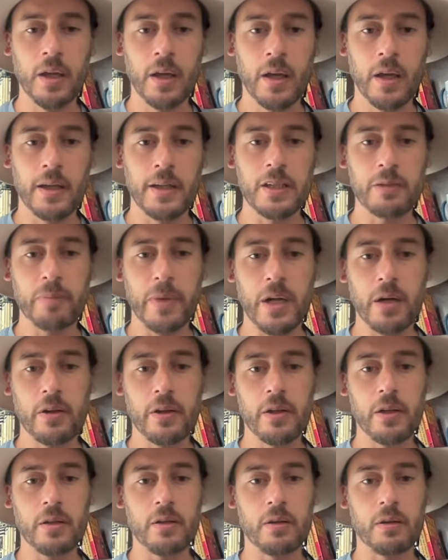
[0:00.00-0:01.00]
He's better
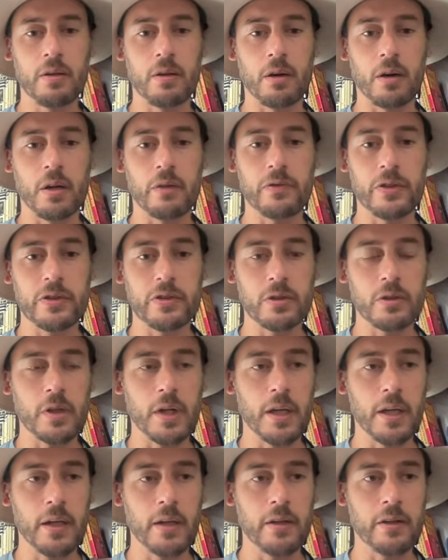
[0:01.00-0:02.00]
than Artificer
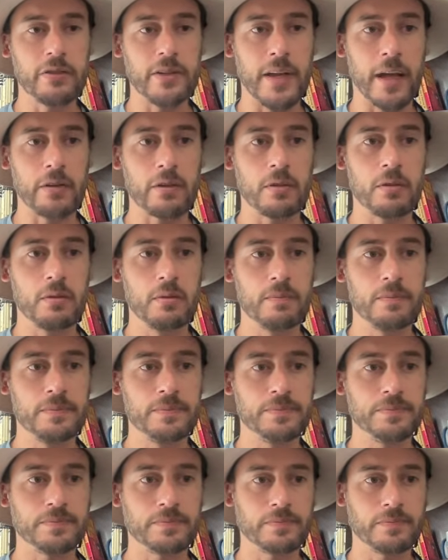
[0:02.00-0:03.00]
and Assassin.
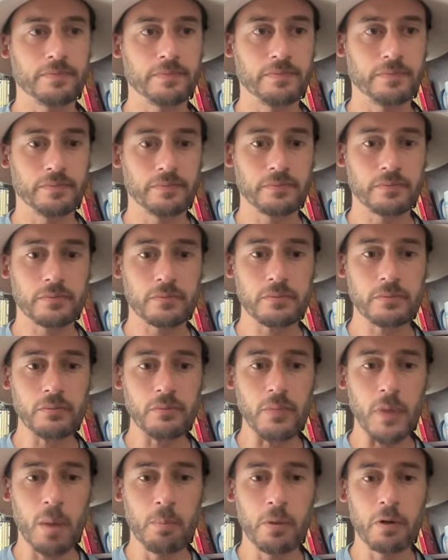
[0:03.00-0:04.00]

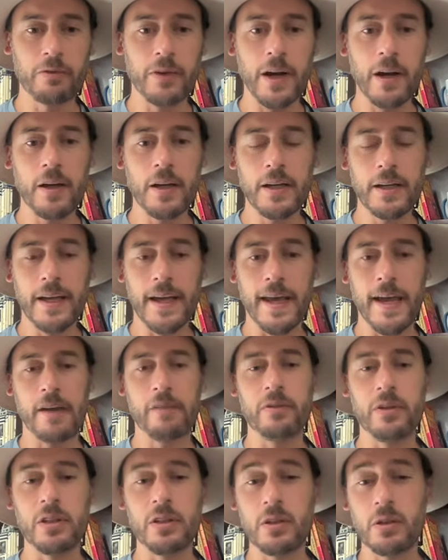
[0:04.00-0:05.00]
Barbarian I
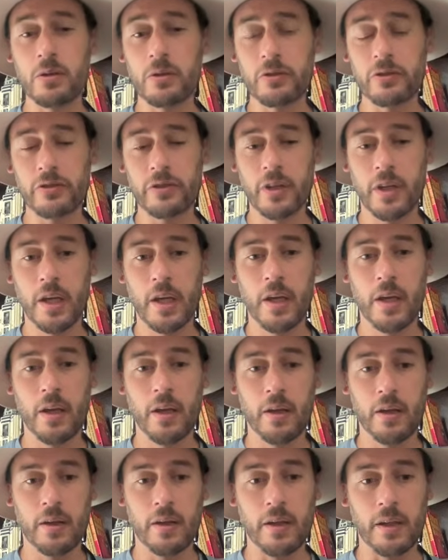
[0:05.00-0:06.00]
haven't used
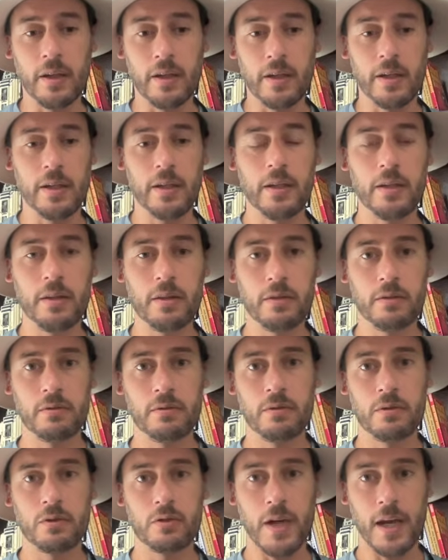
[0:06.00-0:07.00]
in
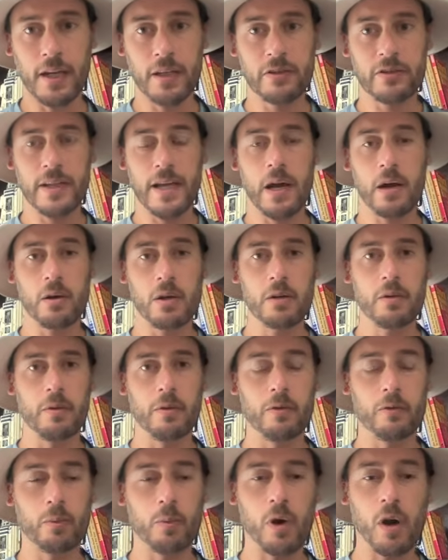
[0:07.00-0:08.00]
Dragon's Tower.
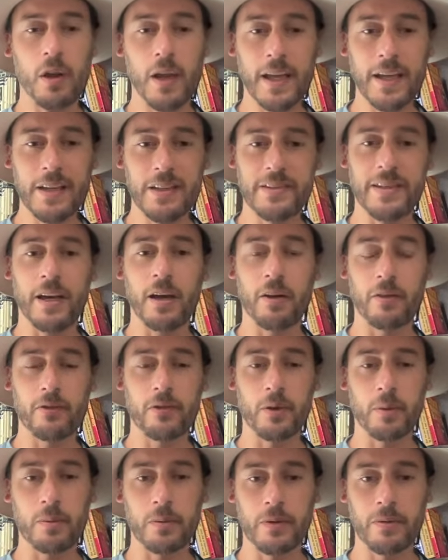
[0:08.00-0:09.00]
From all I can tell
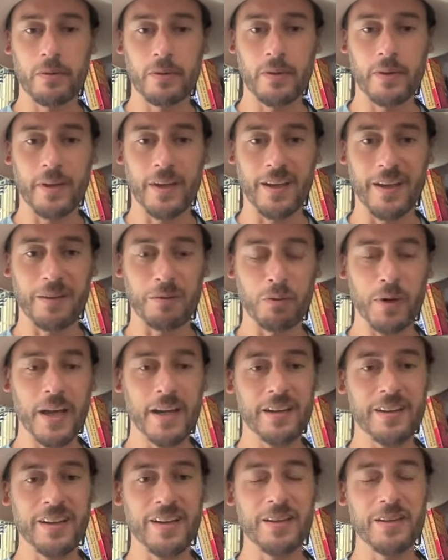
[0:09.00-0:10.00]
from
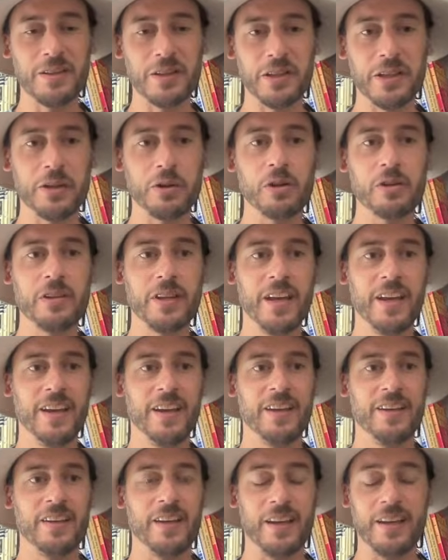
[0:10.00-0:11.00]
Reddit and Guild
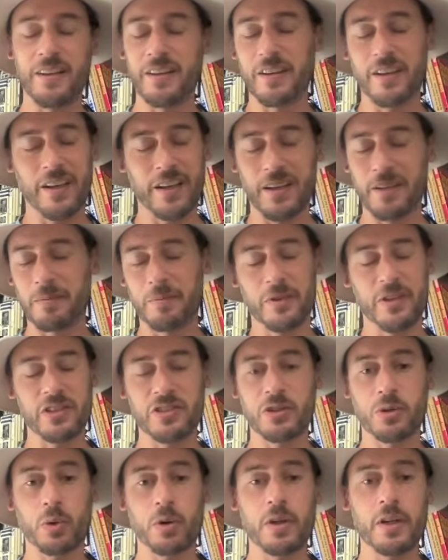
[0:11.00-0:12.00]
and
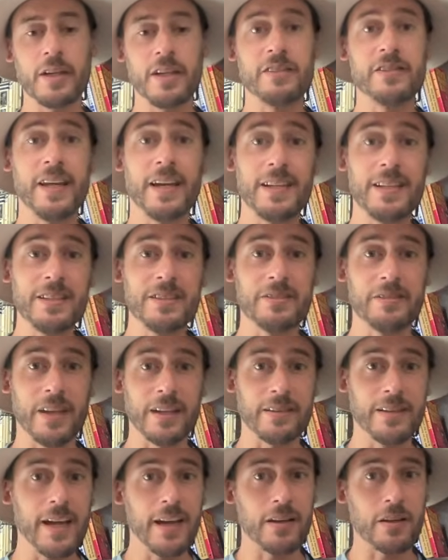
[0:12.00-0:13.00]
Discord is that he's
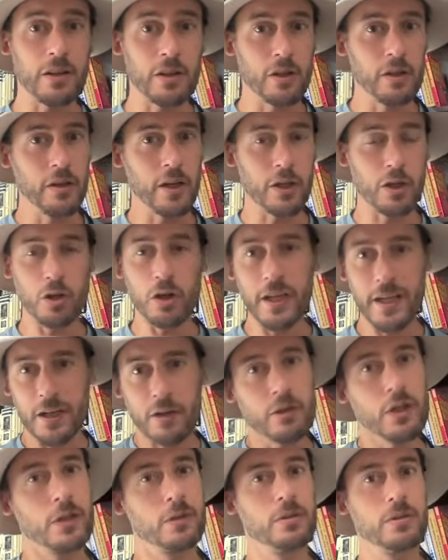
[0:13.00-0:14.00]
like not a good
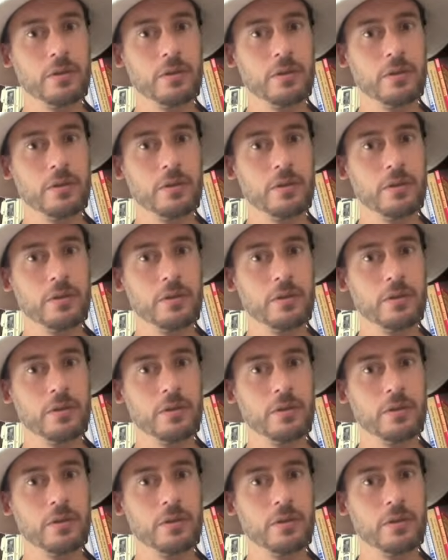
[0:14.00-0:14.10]
hero.